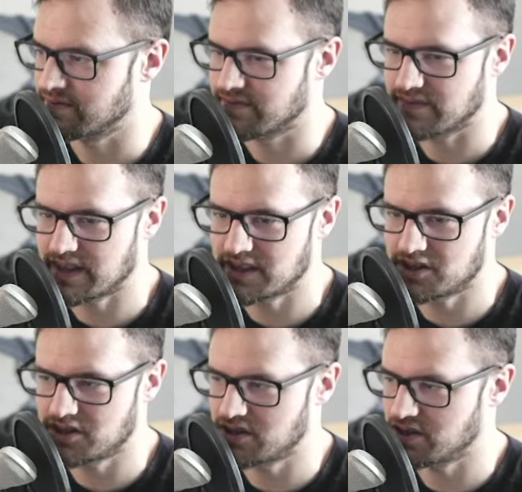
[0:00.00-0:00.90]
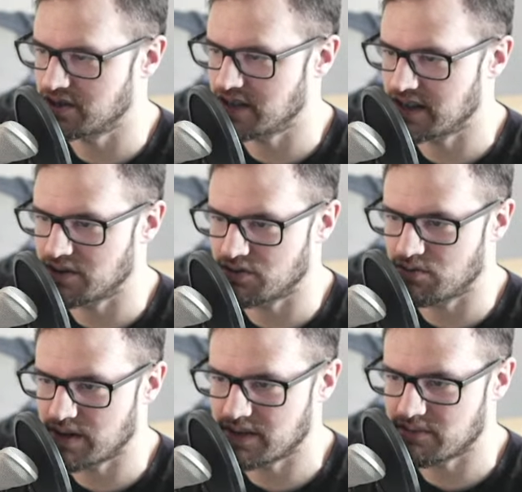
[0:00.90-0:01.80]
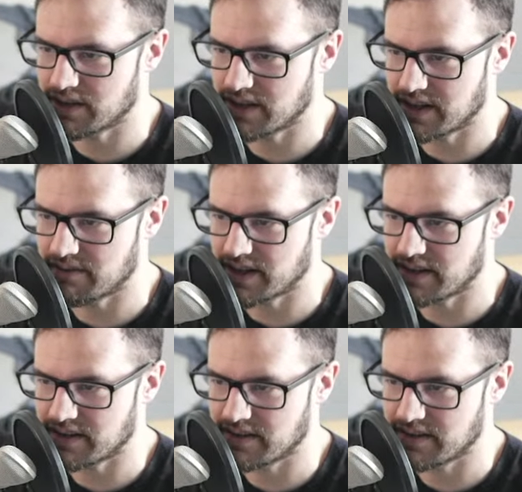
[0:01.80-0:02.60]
And they should turn yellow quite quickly, I reckon.